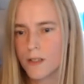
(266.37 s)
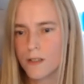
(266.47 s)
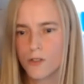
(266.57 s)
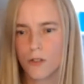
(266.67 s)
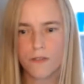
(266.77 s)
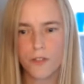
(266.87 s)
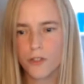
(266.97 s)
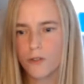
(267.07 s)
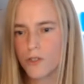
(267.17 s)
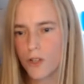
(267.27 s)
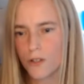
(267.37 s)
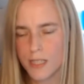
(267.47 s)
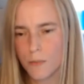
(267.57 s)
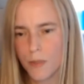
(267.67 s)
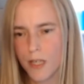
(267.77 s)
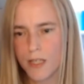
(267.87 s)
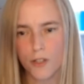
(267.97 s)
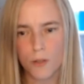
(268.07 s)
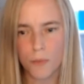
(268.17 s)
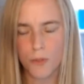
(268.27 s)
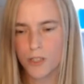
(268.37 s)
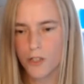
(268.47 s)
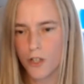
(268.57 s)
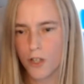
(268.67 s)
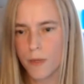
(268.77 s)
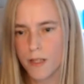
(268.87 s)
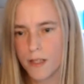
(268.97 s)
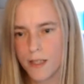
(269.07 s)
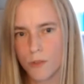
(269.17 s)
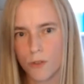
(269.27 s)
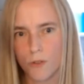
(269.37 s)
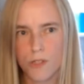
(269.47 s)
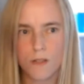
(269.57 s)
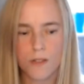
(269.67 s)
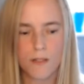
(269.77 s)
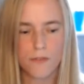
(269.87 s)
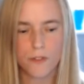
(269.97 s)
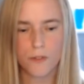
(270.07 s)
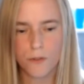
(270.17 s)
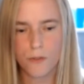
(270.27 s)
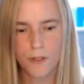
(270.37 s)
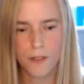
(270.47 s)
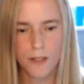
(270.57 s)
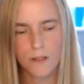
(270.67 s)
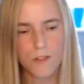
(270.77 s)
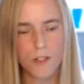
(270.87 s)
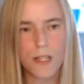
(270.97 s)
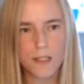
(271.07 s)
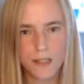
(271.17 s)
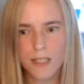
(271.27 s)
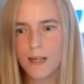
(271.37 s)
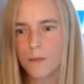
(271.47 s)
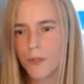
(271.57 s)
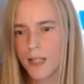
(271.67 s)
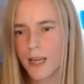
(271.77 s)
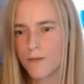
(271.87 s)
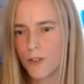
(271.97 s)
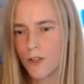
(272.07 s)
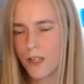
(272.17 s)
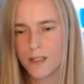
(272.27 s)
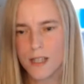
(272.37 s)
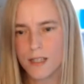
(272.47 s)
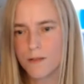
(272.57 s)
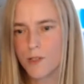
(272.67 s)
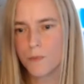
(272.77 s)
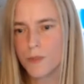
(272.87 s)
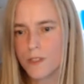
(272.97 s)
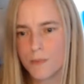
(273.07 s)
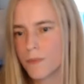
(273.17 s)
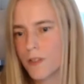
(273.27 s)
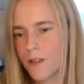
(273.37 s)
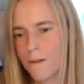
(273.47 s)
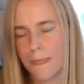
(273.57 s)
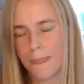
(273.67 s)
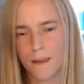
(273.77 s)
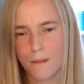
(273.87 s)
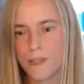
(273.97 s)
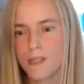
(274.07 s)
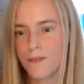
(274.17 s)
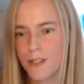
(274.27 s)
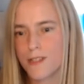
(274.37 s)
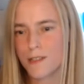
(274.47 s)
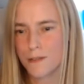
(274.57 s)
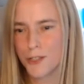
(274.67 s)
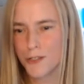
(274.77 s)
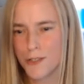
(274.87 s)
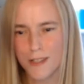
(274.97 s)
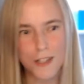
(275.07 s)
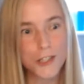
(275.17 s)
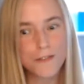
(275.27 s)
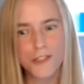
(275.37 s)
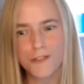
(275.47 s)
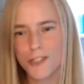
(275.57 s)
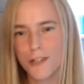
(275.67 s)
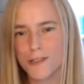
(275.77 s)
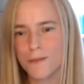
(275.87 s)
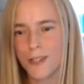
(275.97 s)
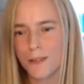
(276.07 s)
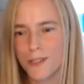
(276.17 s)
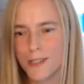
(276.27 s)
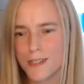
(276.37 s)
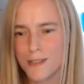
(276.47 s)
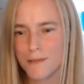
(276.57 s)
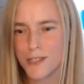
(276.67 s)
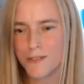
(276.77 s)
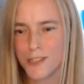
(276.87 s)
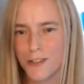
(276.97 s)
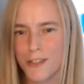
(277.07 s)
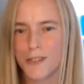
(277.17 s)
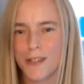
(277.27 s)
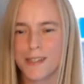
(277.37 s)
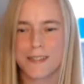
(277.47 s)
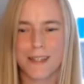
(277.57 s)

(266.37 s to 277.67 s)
So if you use .db, you can put the term in, and it will also give you, so that the example I gave earlier, so Pacific Solutions. I should have chosen one that wasn't so much of a tongue twister.